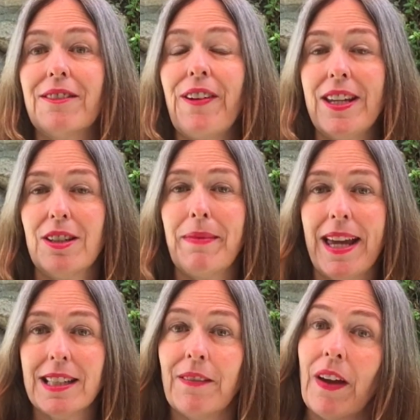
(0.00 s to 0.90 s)
facial
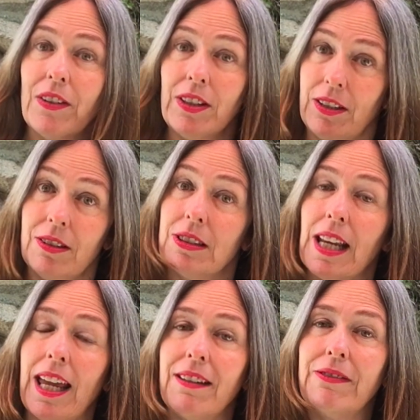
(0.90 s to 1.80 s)
mask I've ever used.
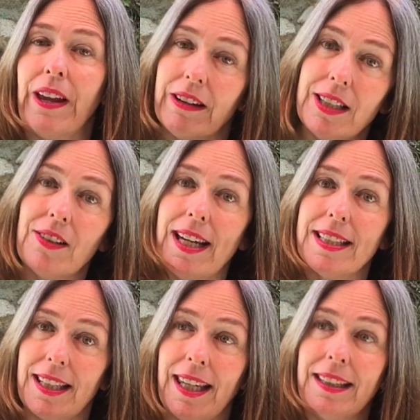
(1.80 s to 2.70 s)
I have very dry
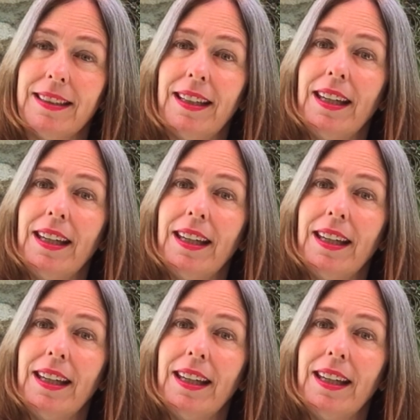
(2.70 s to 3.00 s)
skin,